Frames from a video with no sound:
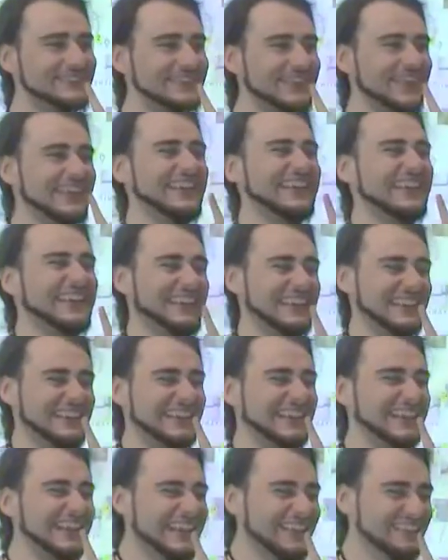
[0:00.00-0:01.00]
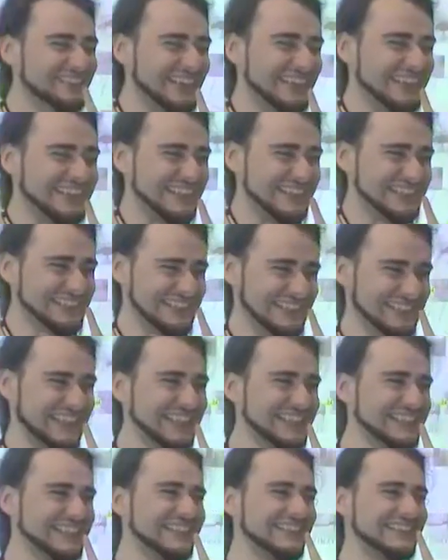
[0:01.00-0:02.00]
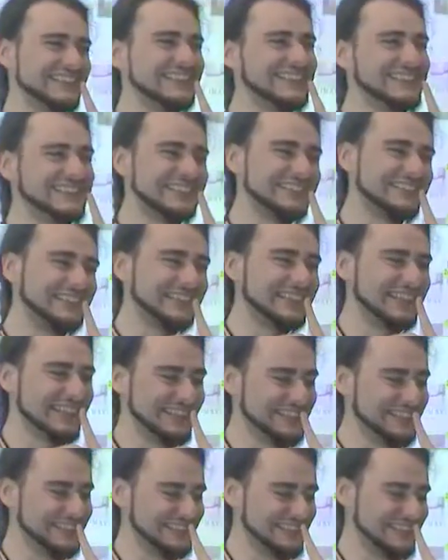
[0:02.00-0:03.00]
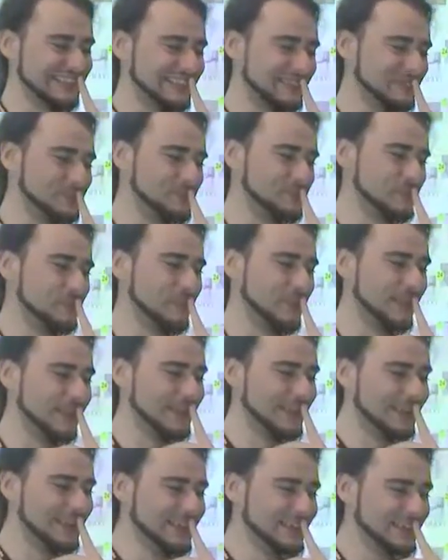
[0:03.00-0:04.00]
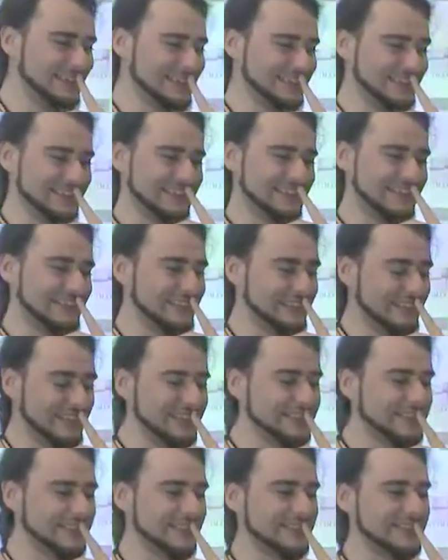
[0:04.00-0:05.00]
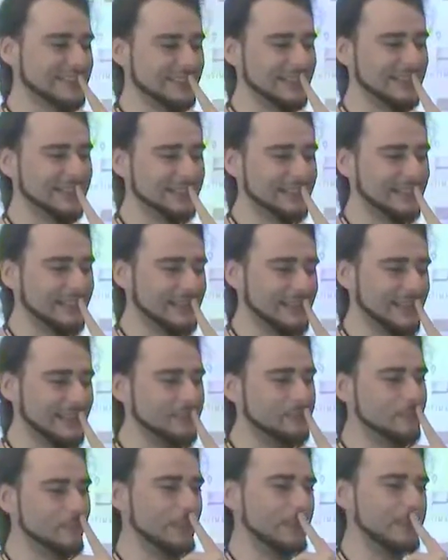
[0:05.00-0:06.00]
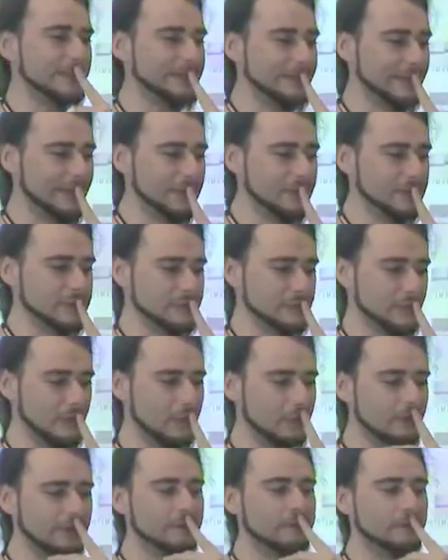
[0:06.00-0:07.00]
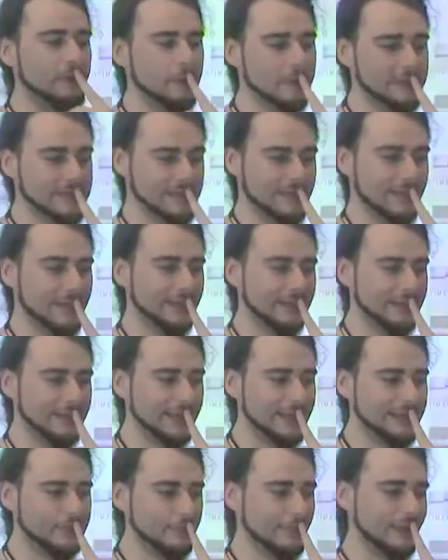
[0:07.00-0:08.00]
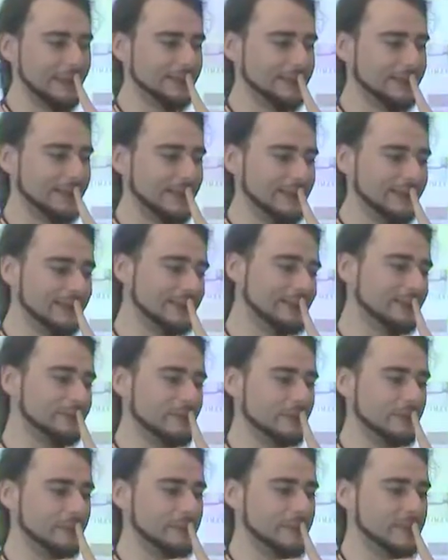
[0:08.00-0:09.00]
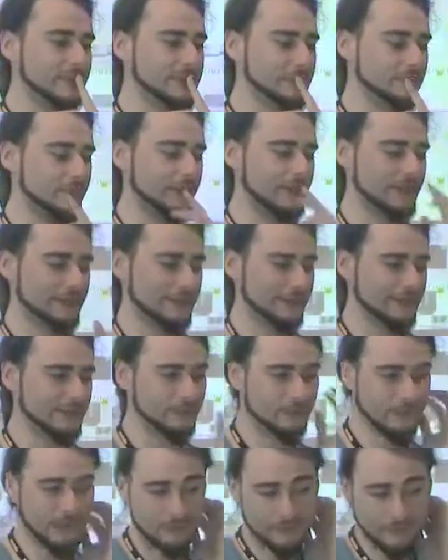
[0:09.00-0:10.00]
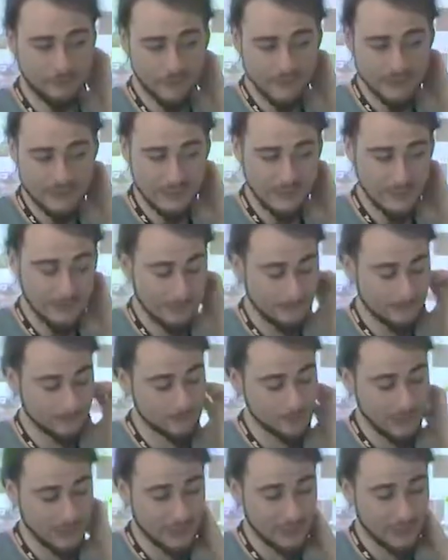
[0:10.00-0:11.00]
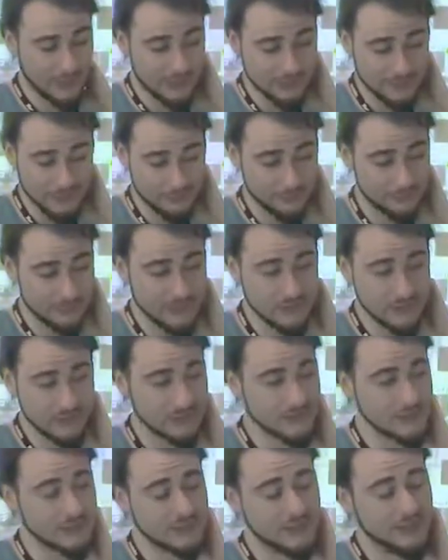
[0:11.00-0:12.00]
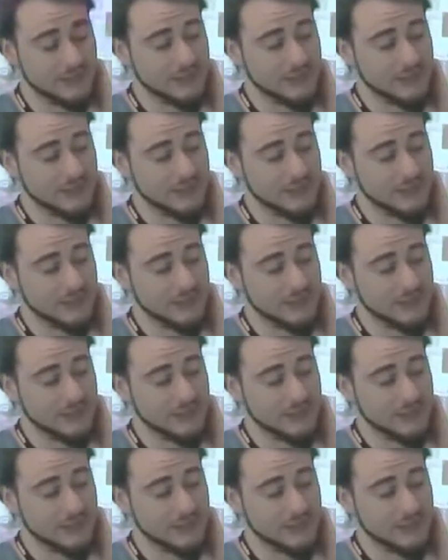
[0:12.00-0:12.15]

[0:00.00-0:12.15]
mm. but it's not the reason. It's, uh, the, the, reason is that at that point I was only focusing on that while the other developers were, uh, were focusing on, on other features.